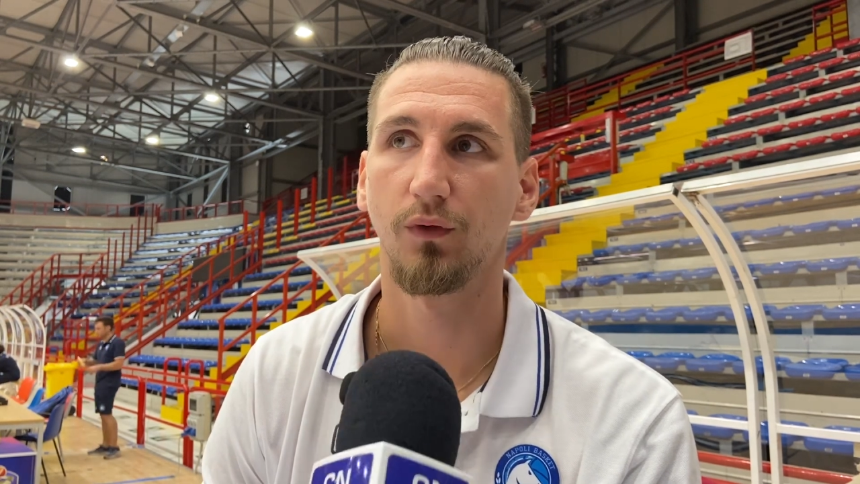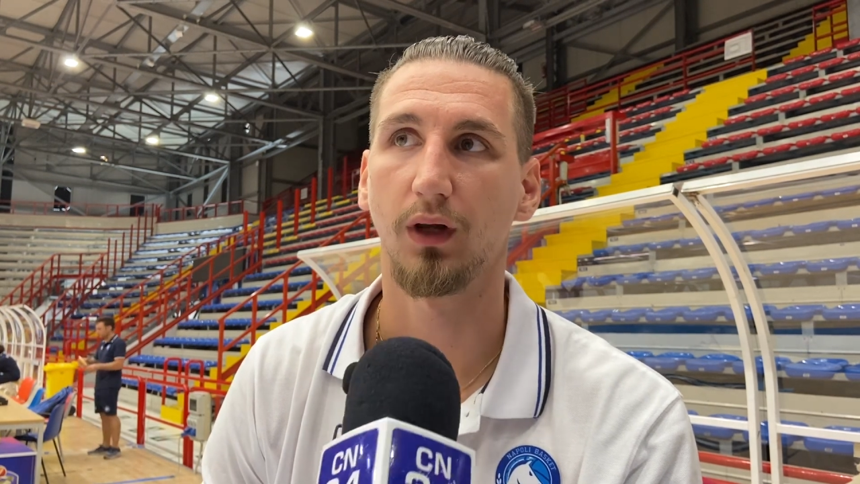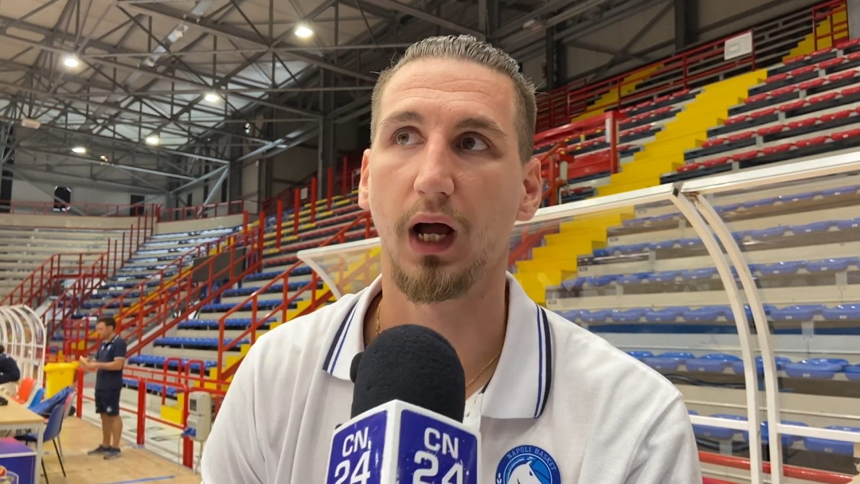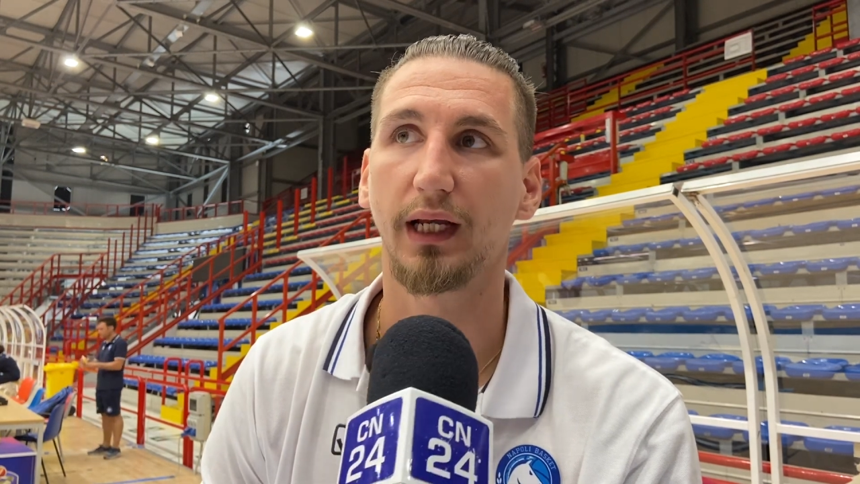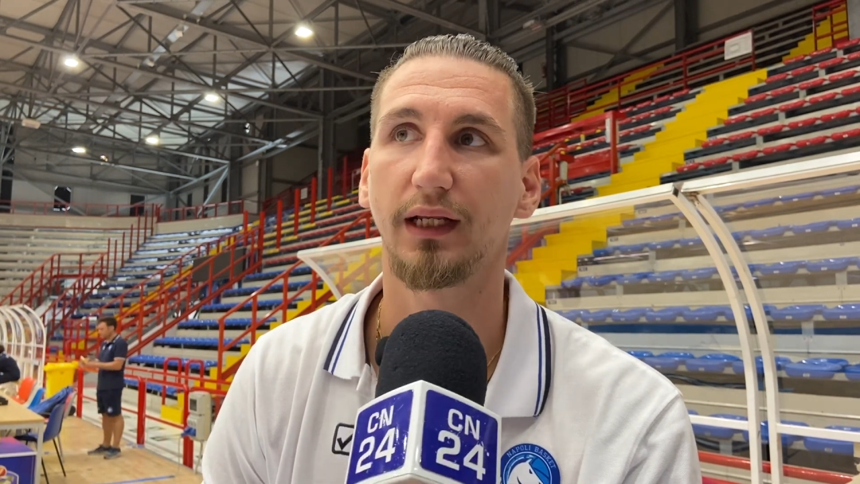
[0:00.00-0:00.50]

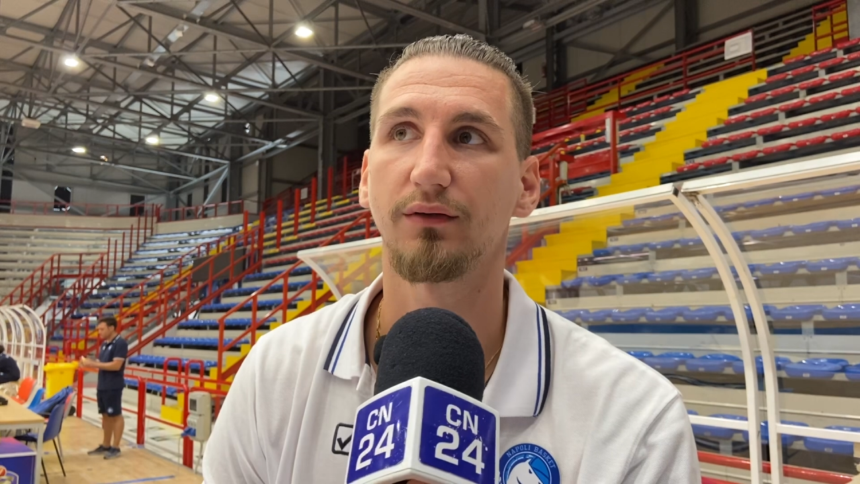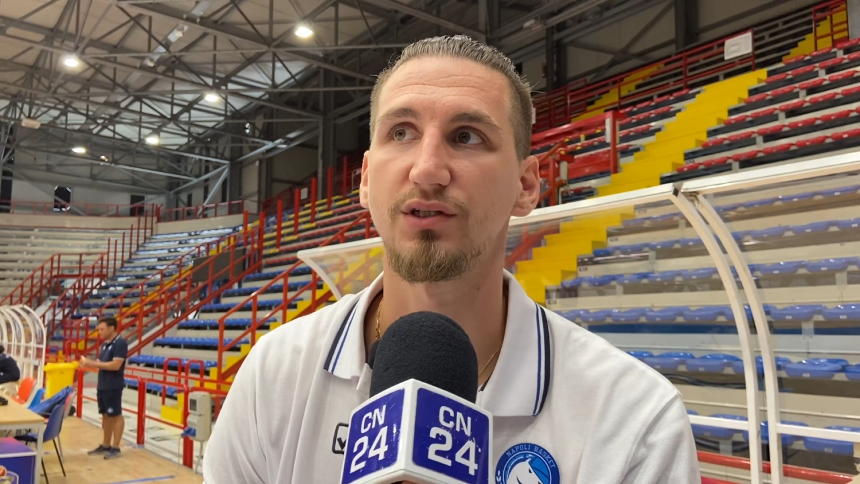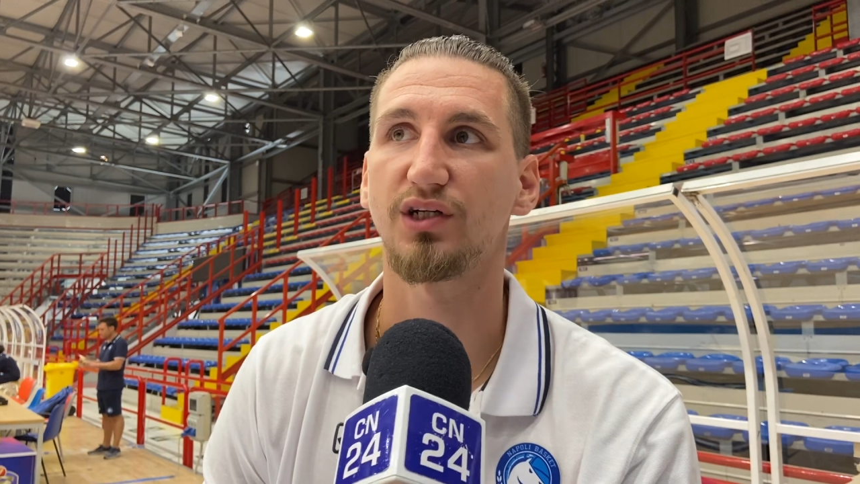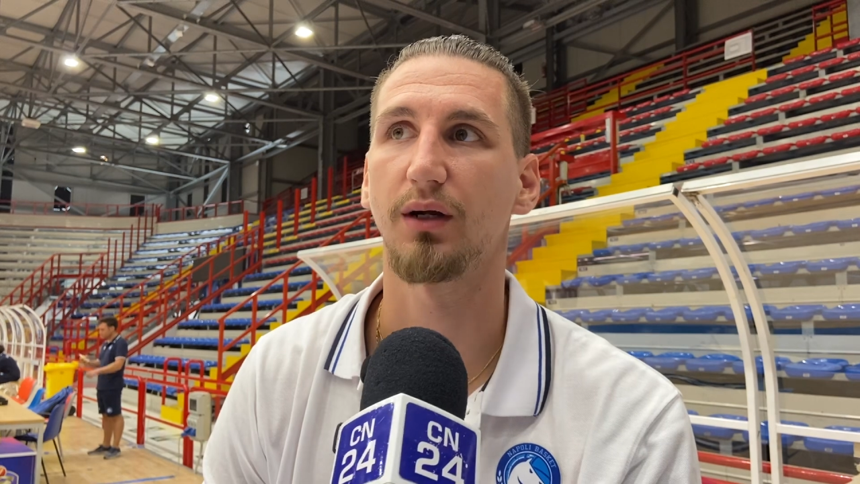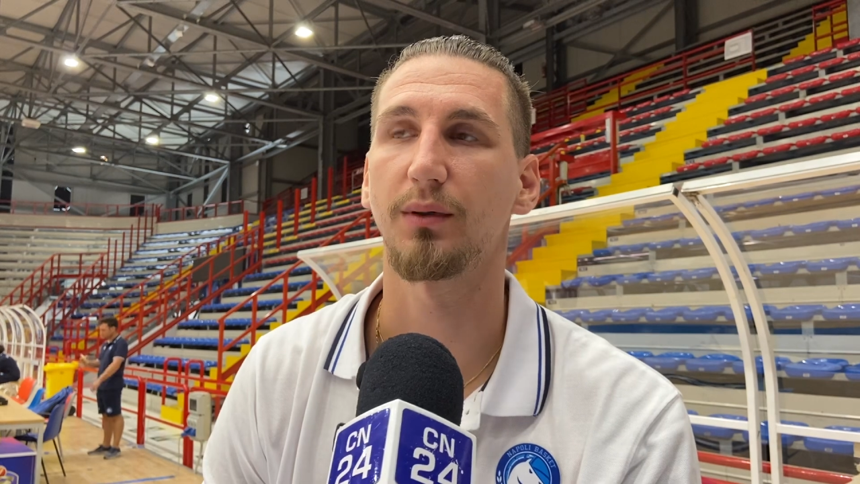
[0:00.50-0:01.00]
Well, I cannot
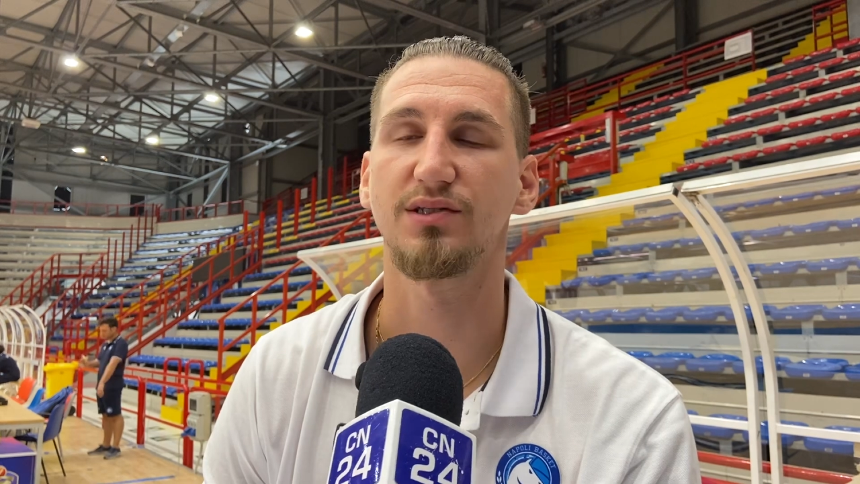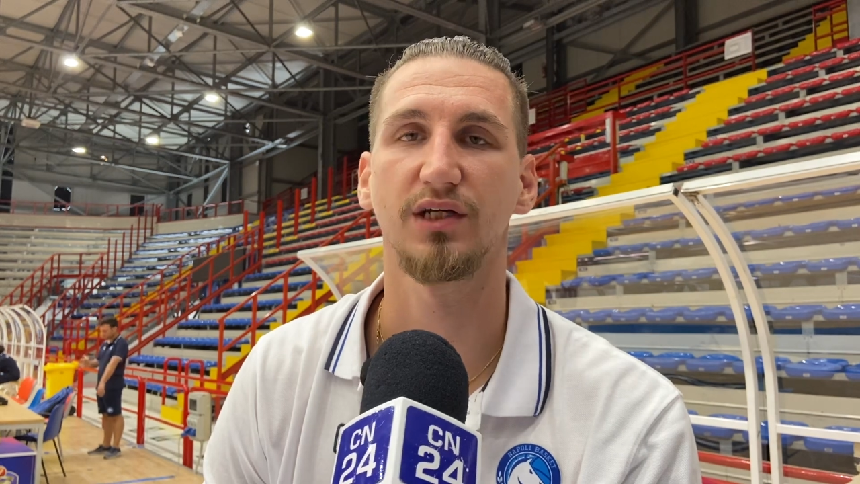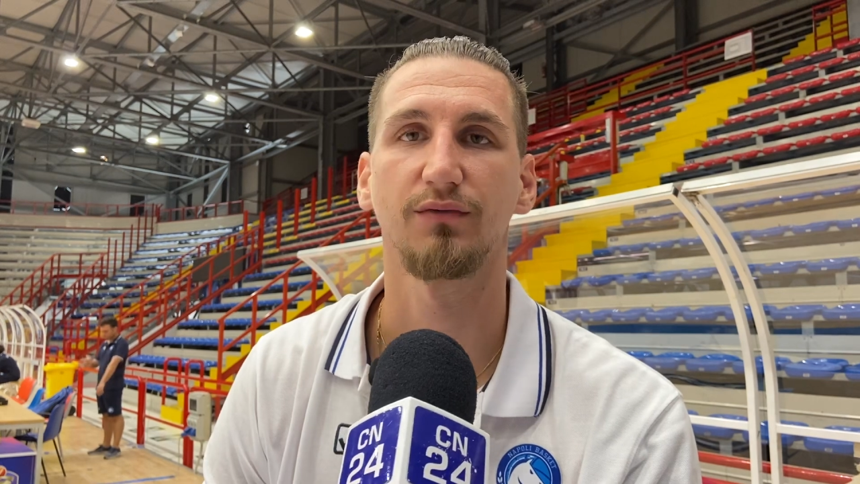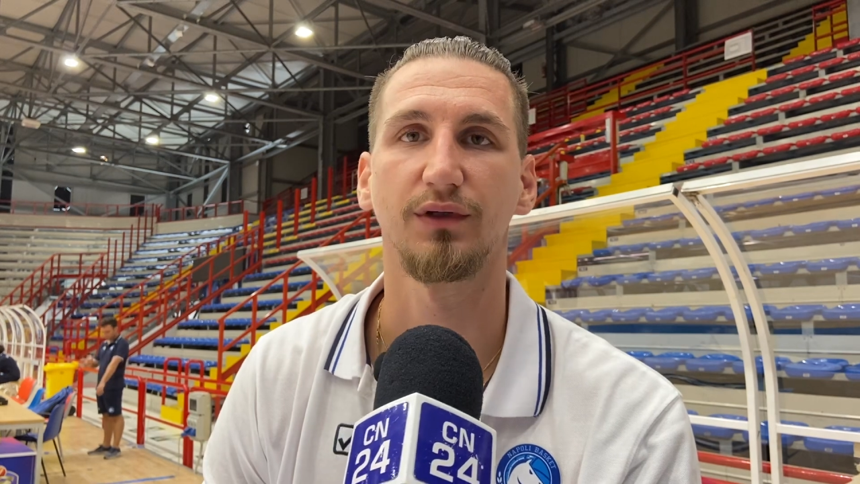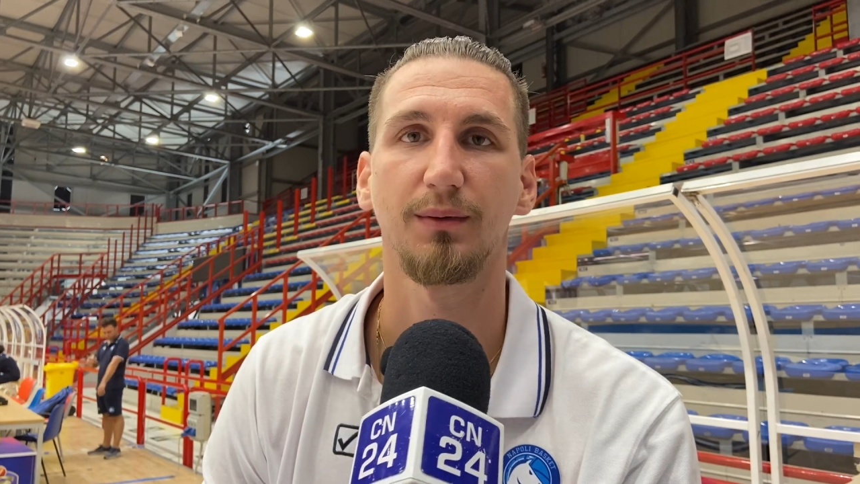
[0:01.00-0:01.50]
describe
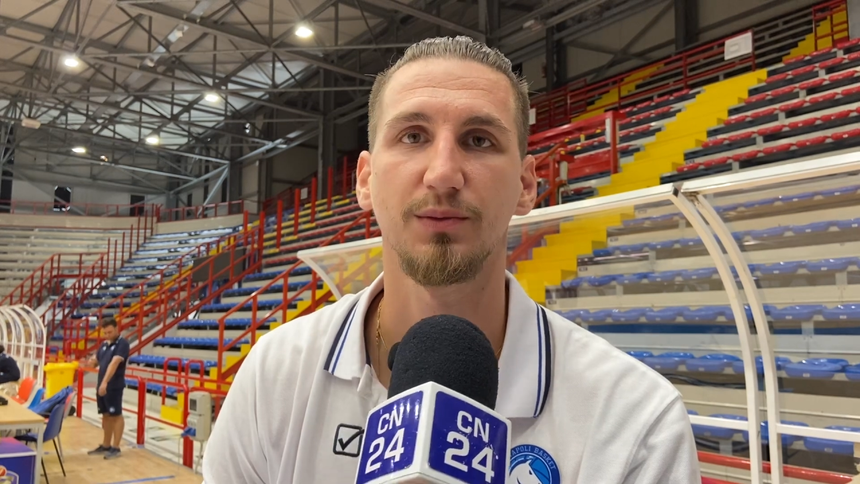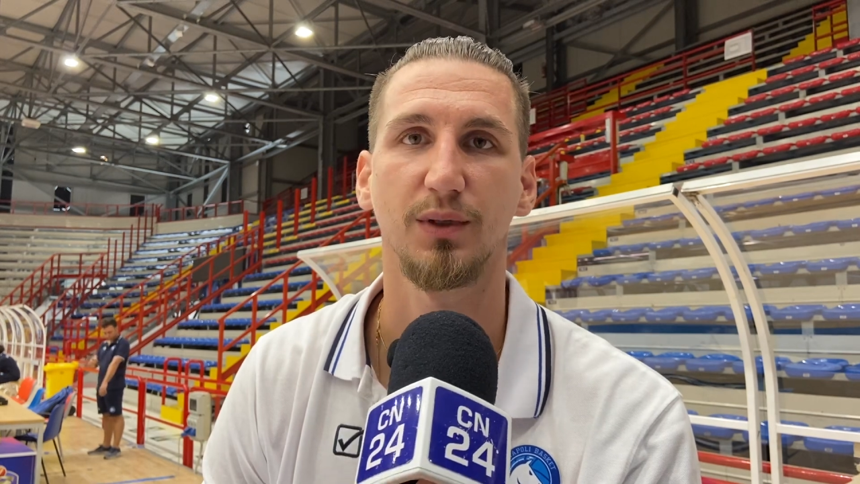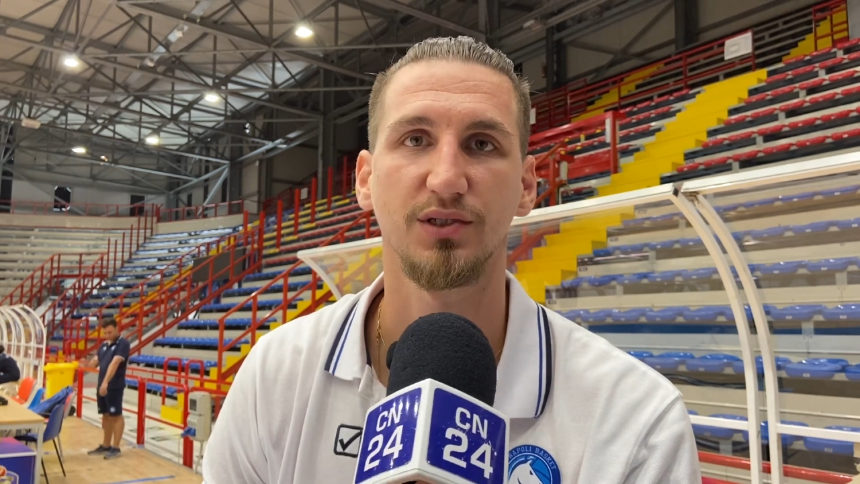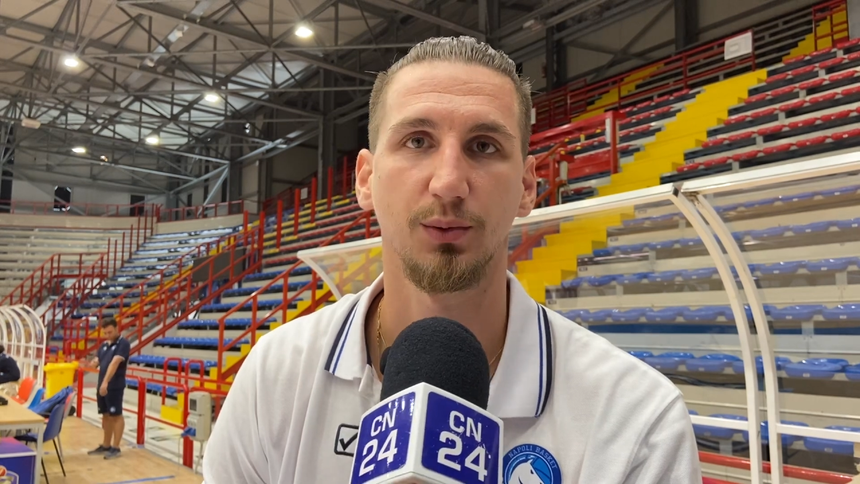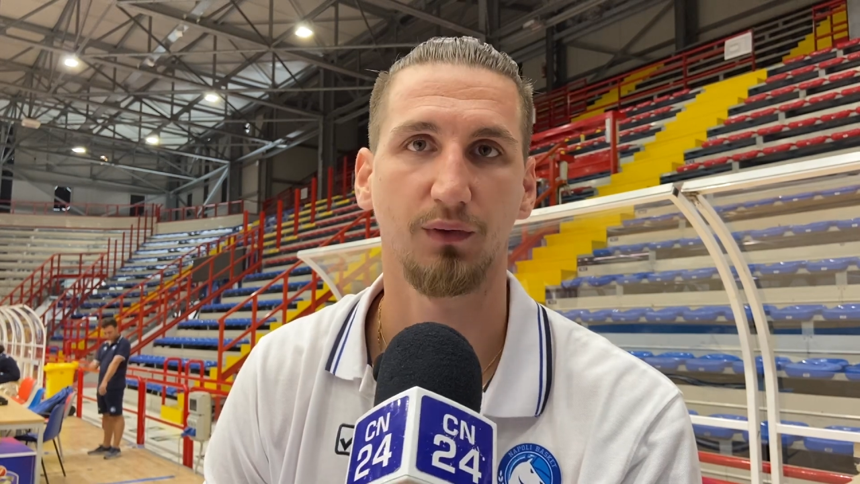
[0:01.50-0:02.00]
myself in the best
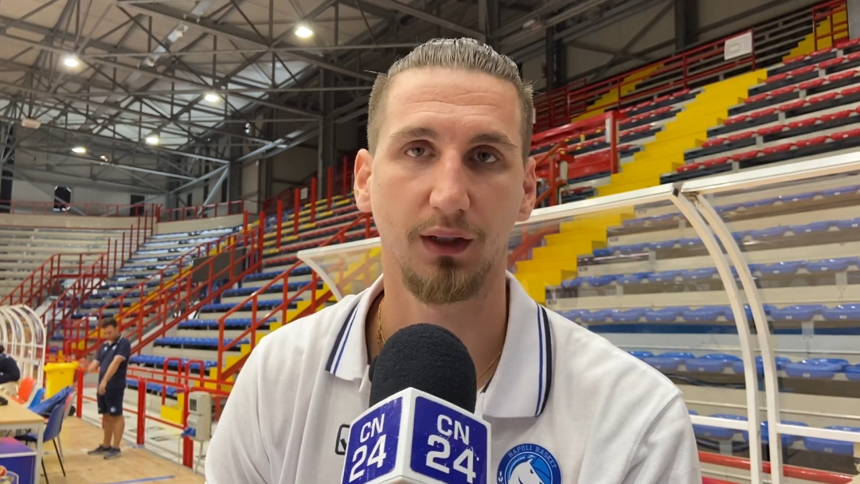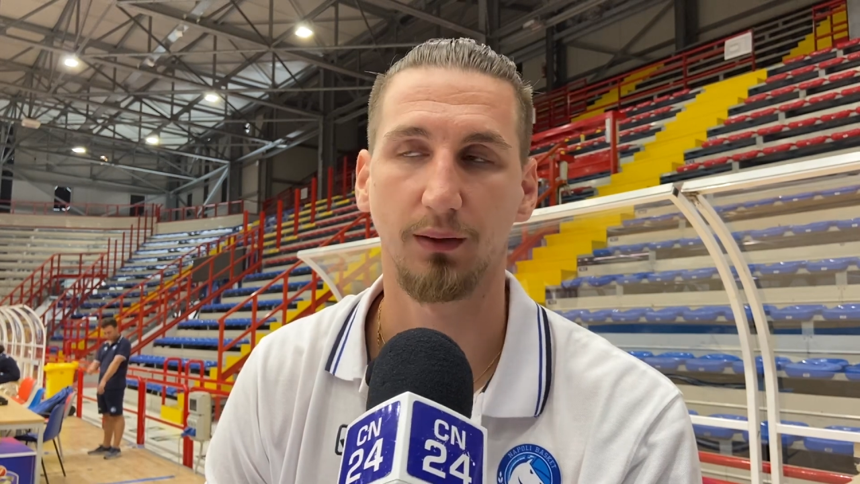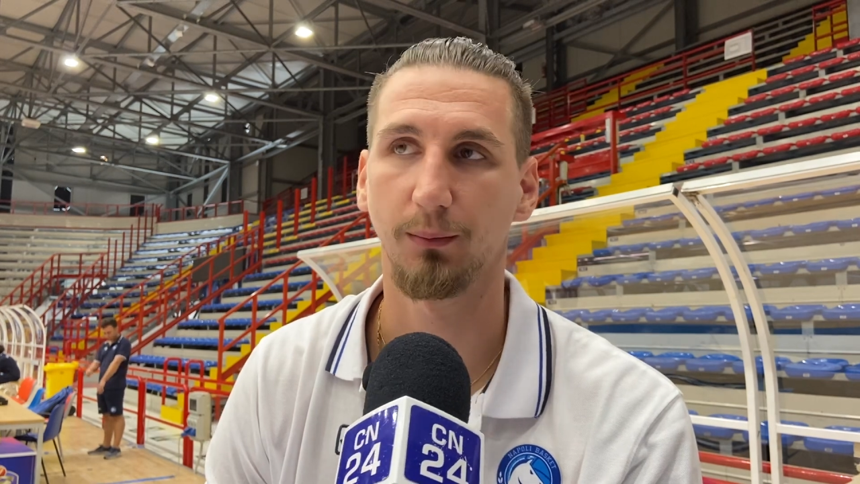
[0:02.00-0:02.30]
possible way,